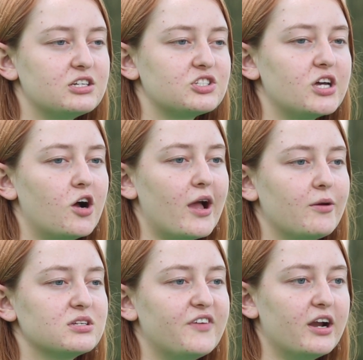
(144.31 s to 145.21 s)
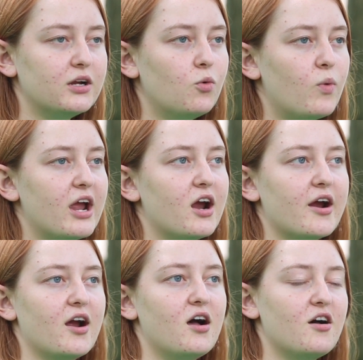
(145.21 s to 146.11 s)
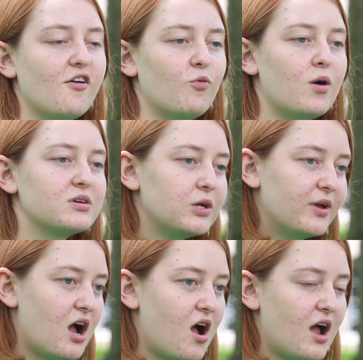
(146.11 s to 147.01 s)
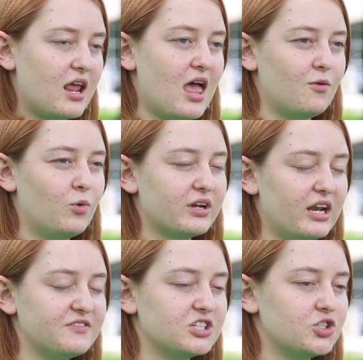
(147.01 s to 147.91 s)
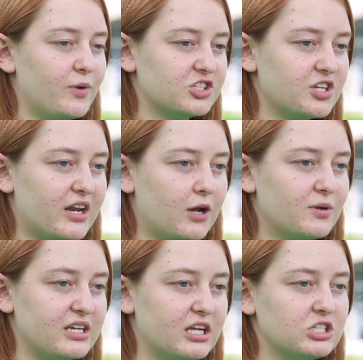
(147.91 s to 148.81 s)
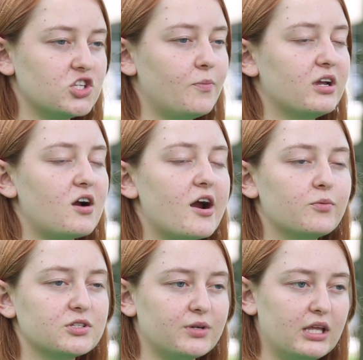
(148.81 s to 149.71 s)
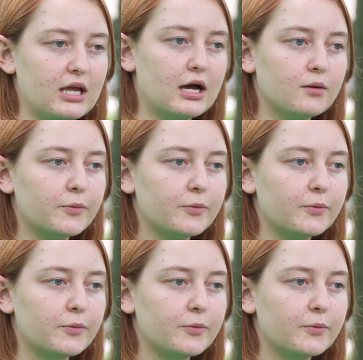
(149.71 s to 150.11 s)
And so I was very aware of what was going on and what kind of situation that I was in, so my guard was really up.